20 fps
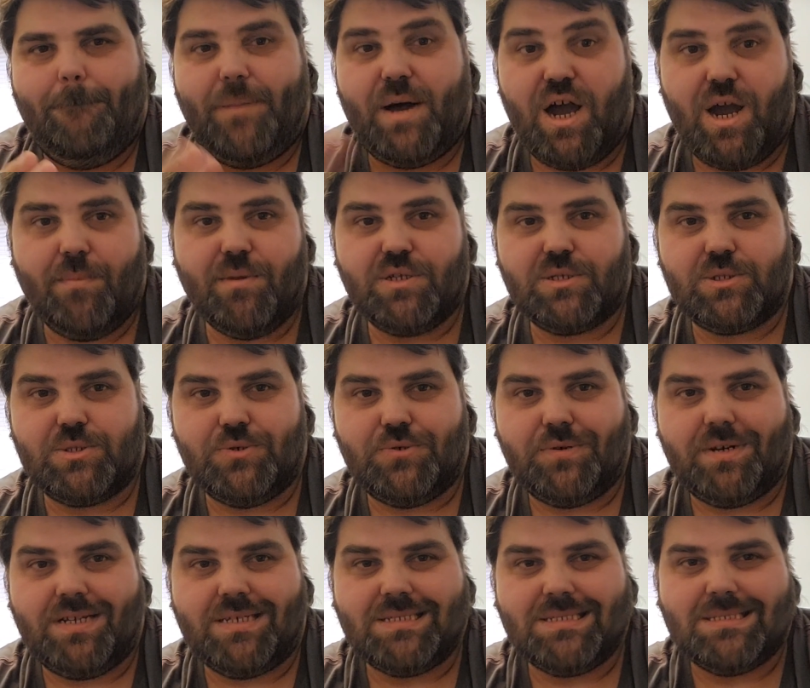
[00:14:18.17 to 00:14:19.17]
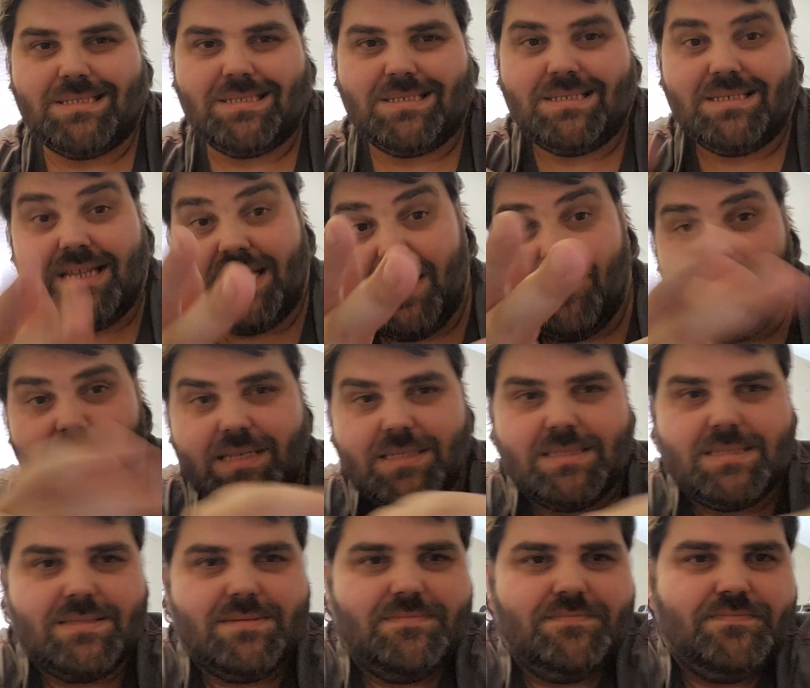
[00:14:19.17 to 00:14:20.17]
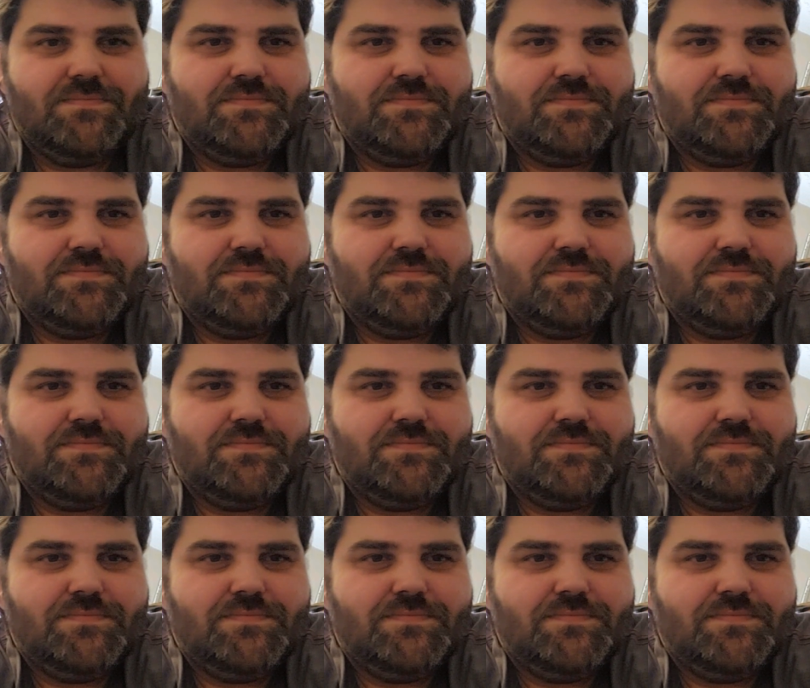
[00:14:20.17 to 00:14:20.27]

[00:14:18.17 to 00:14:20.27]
Palmersaurus. Here it is.